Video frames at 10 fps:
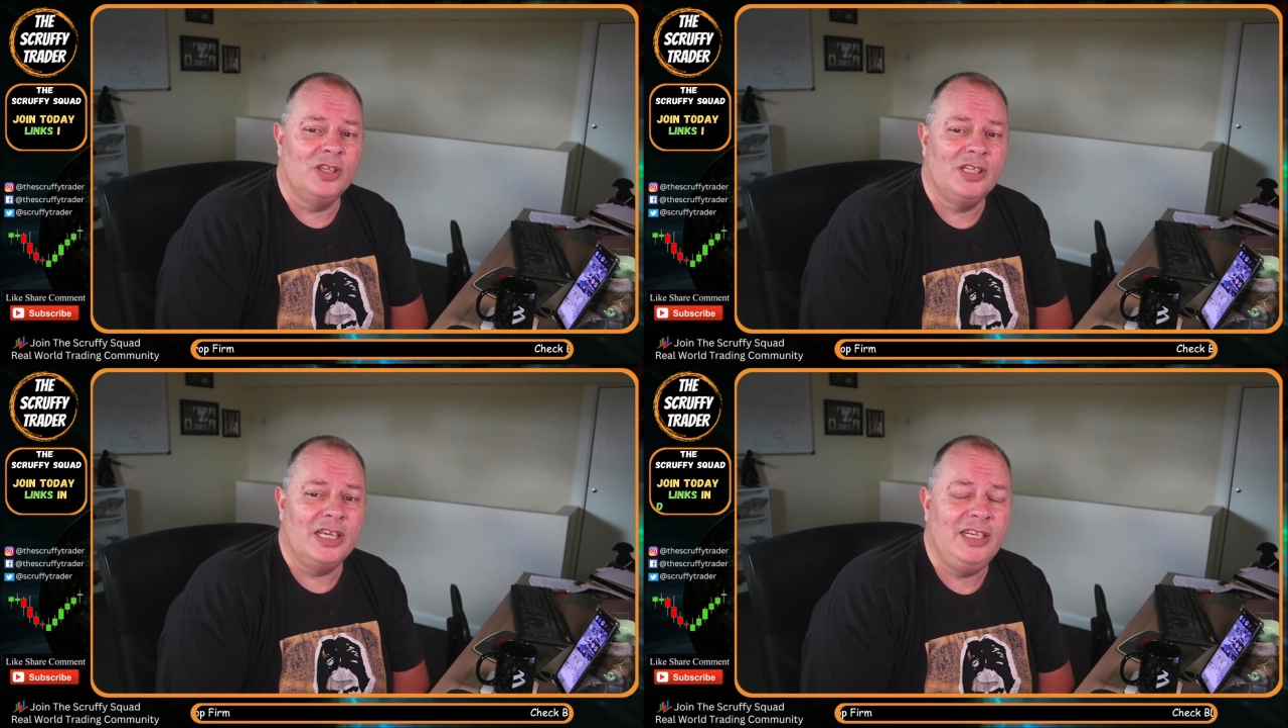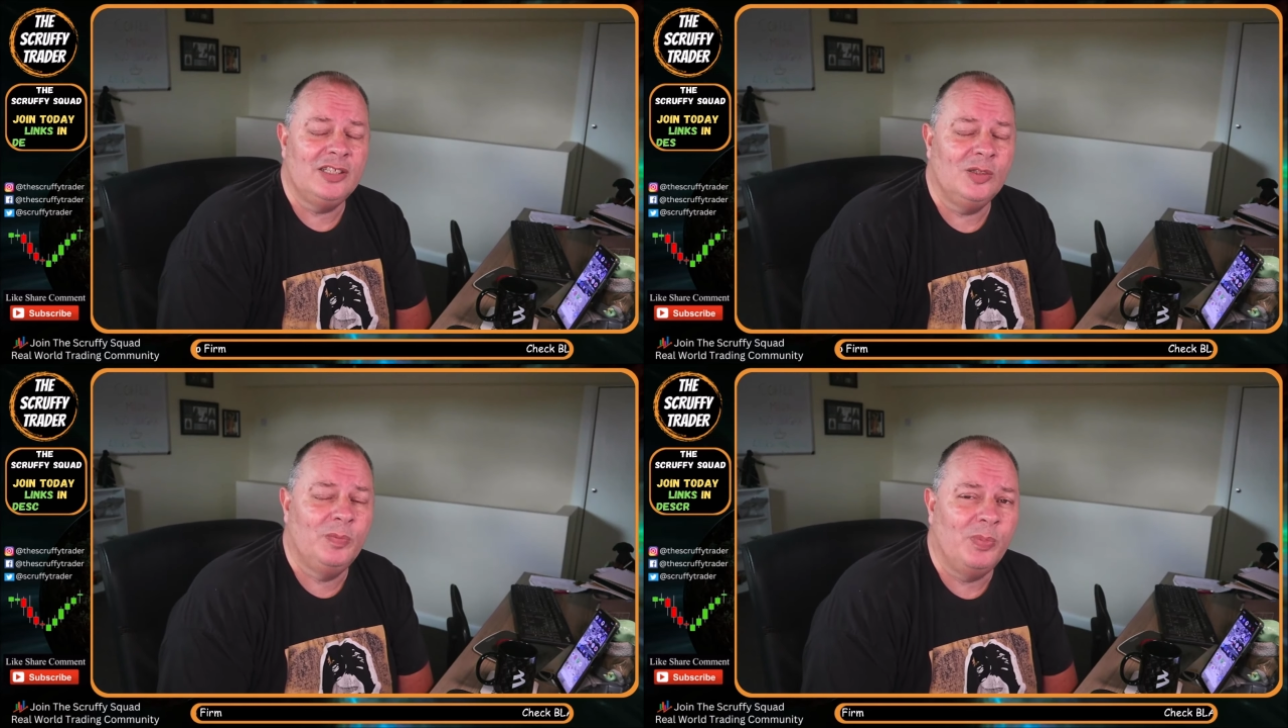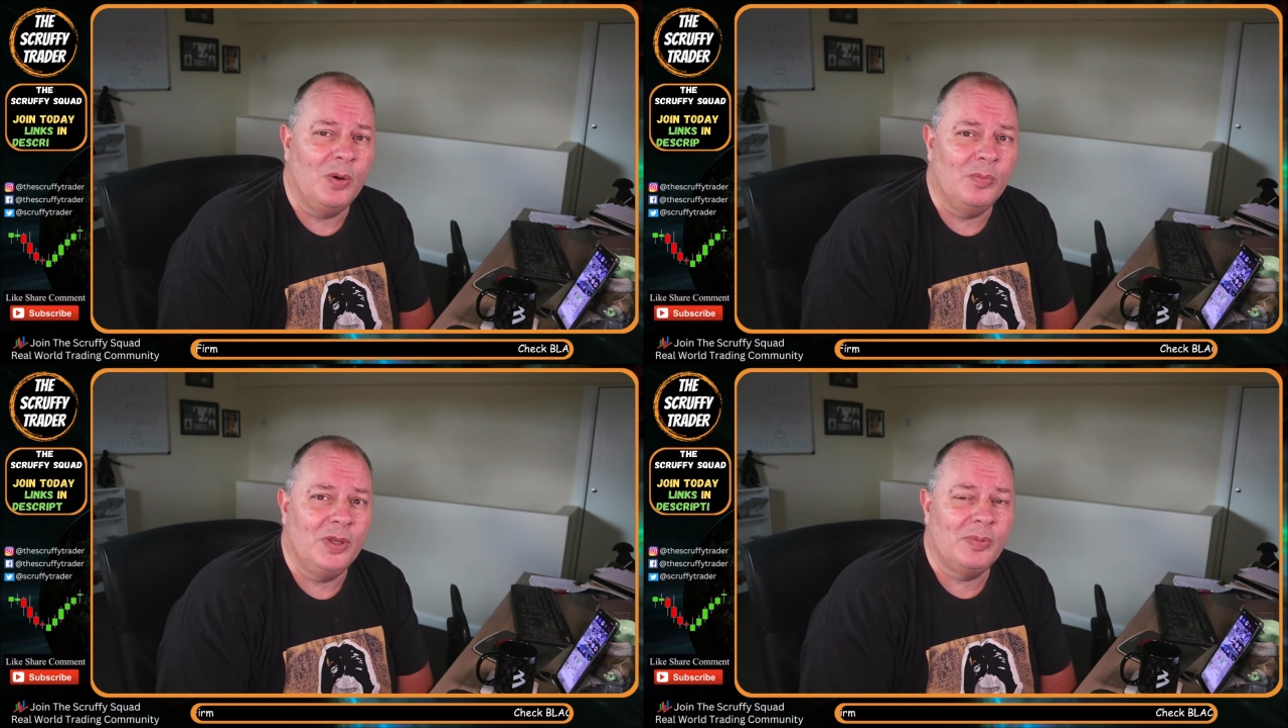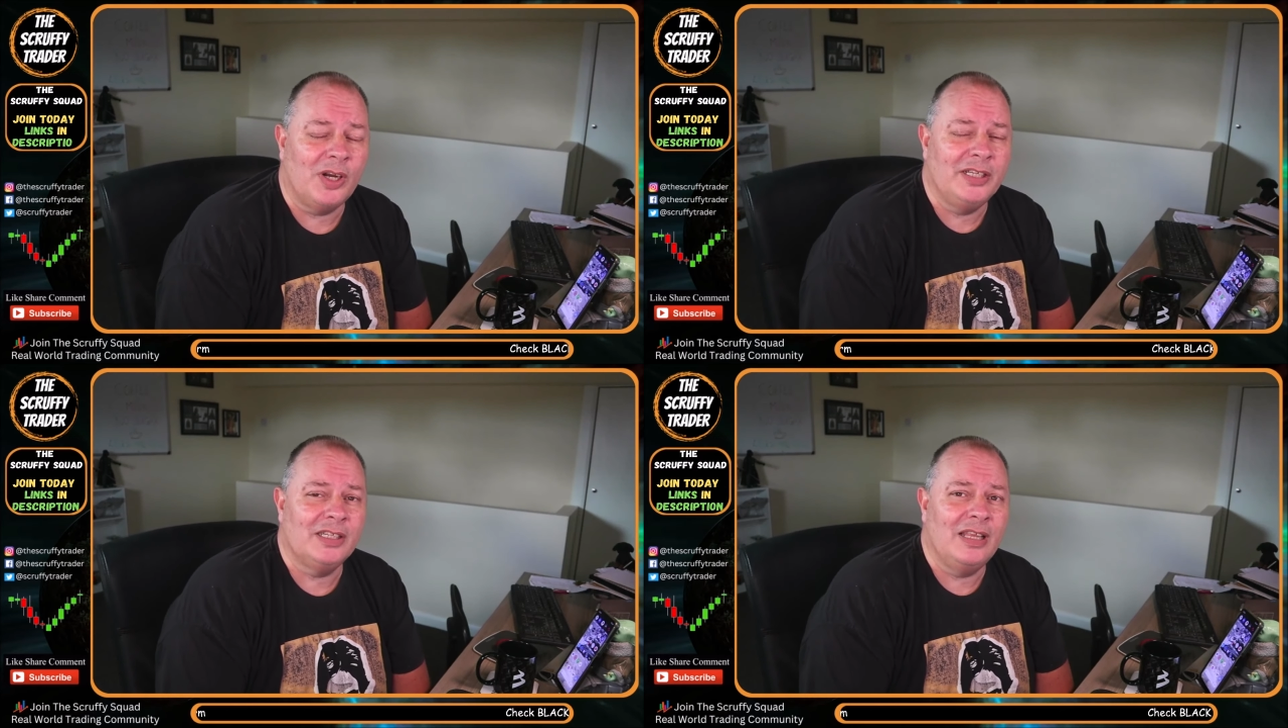the diesel pump, the
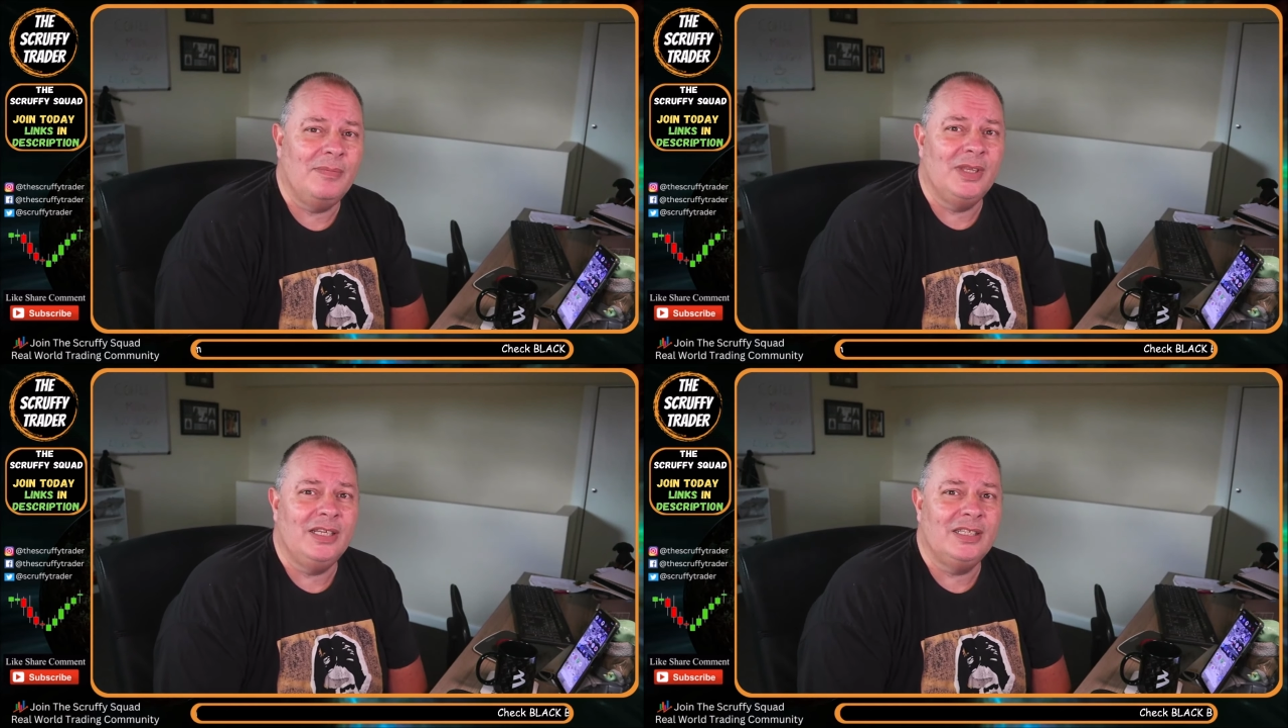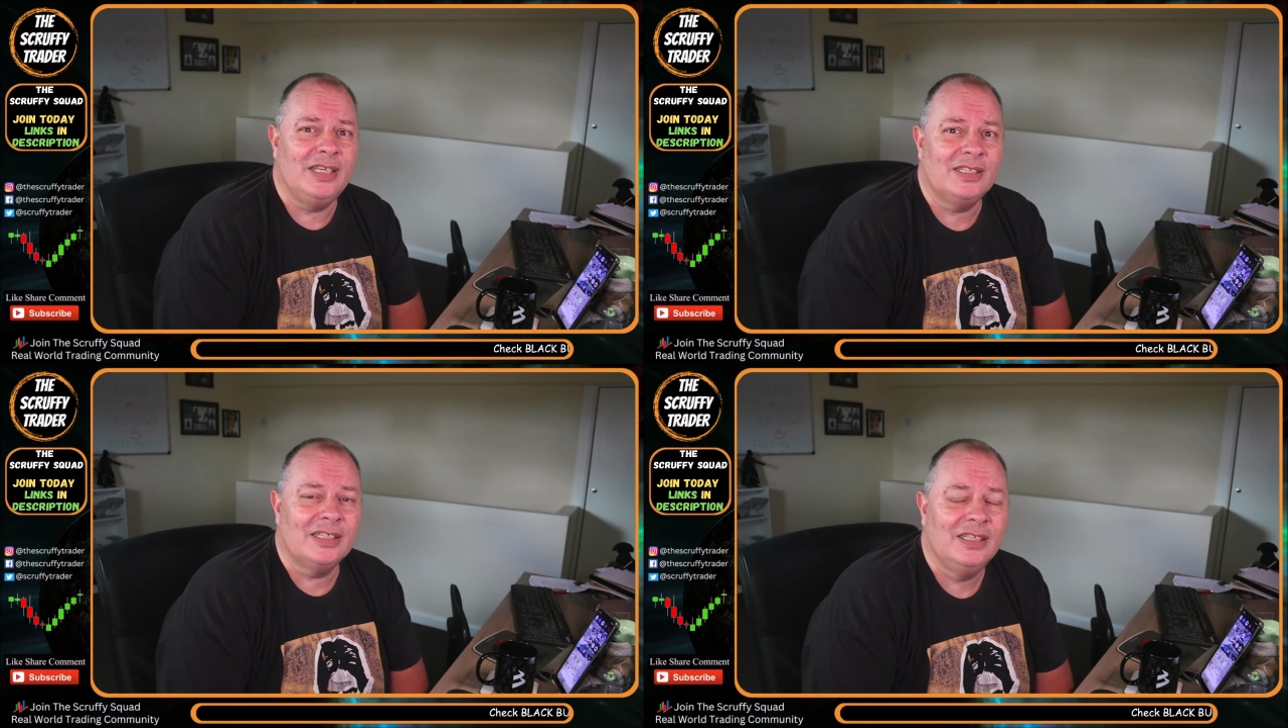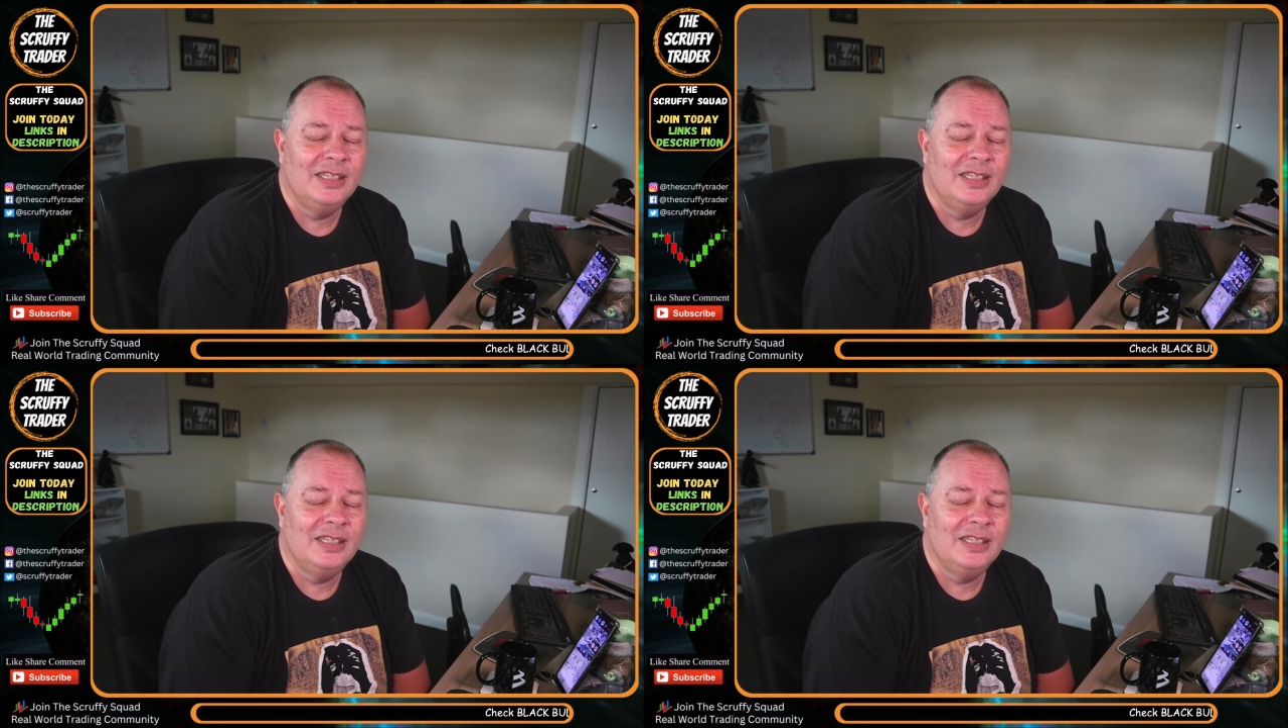price of them these days.